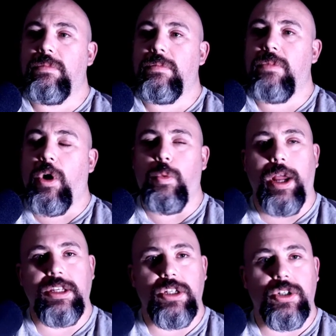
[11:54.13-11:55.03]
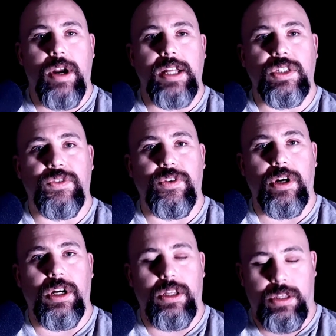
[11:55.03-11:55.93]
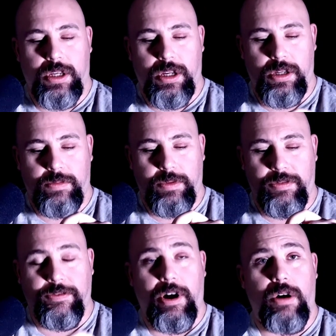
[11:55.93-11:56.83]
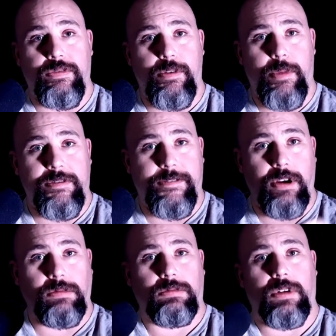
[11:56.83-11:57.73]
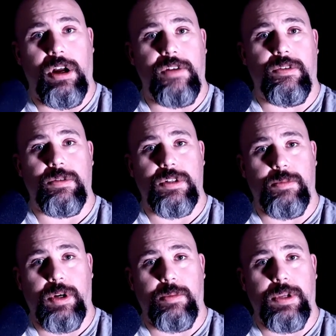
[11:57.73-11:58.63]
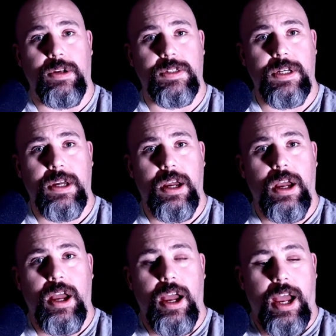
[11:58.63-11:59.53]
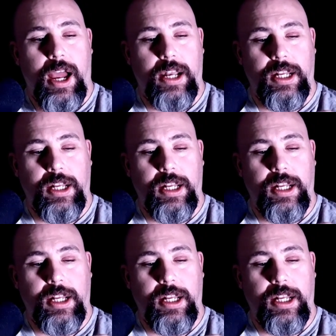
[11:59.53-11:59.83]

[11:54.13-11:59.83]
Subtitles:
I went to transfer the file from my phone over onto my computer, and in